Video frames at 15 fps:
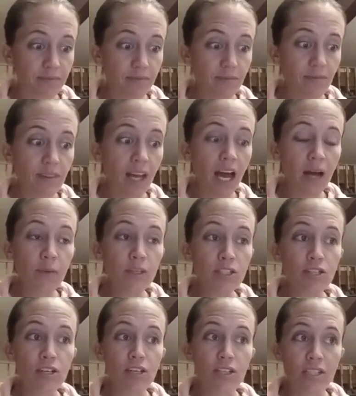I was
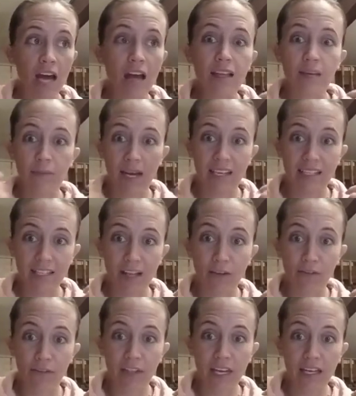telling myself
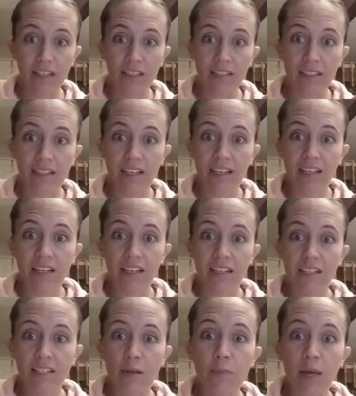things
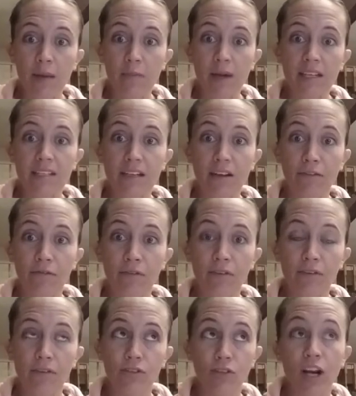to make myself
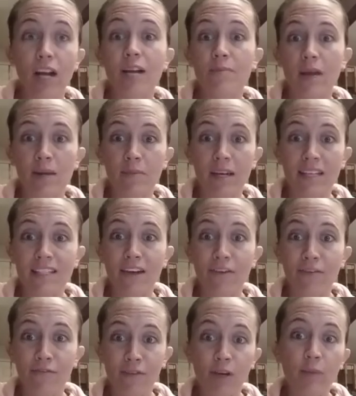try to make myself
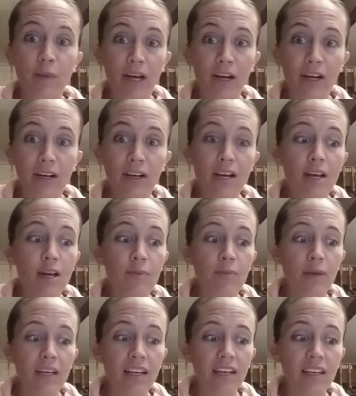feel better
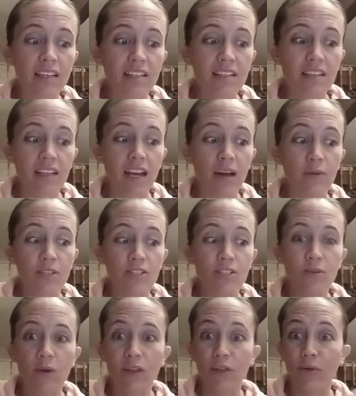because that I was
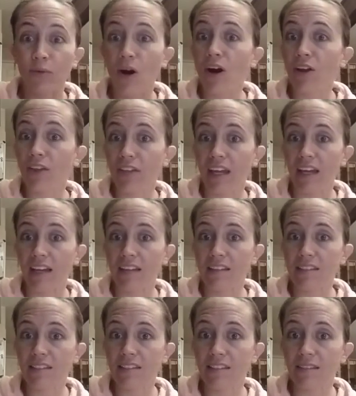doing the wrong things,
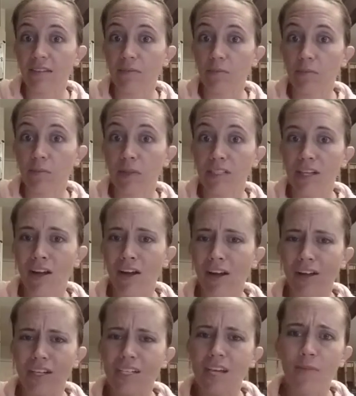but trying to
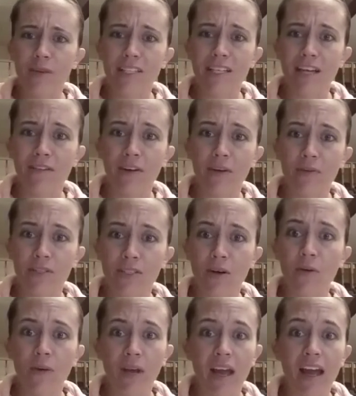tell myself I was
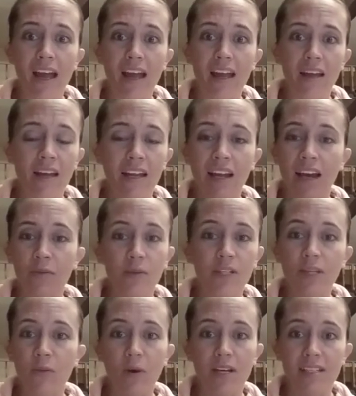okay and I really
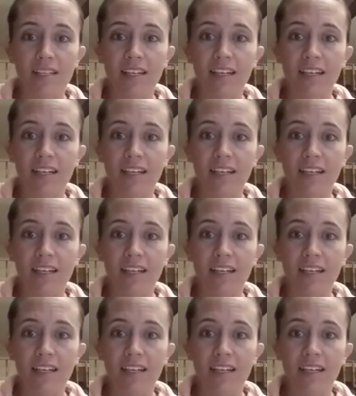wasn't.